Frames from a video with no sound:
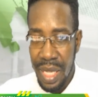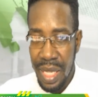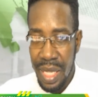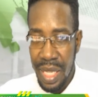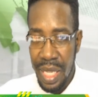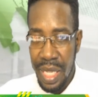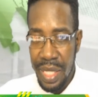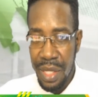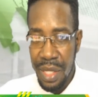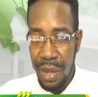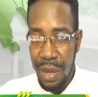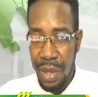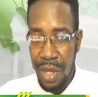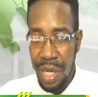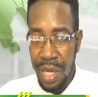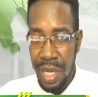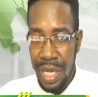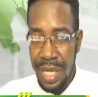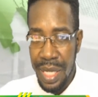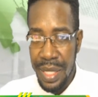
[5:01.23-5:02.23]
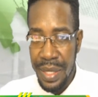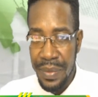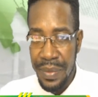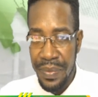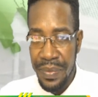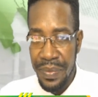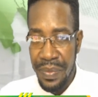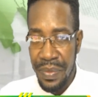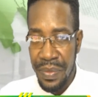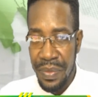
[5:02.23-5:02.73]
East New York,
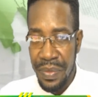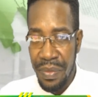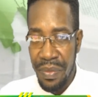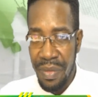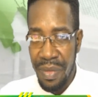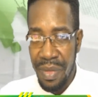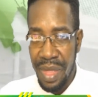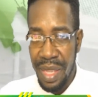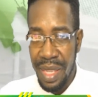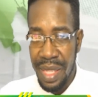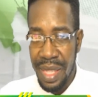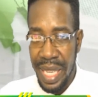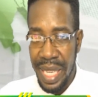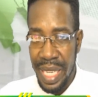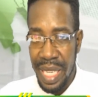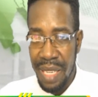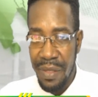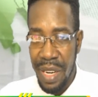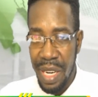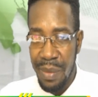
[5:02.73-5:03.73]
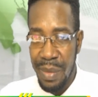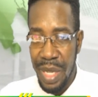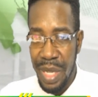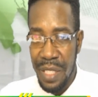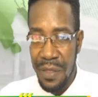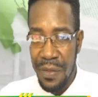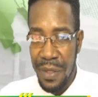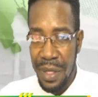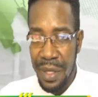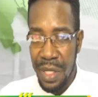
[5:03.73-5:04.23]
Thank you very much for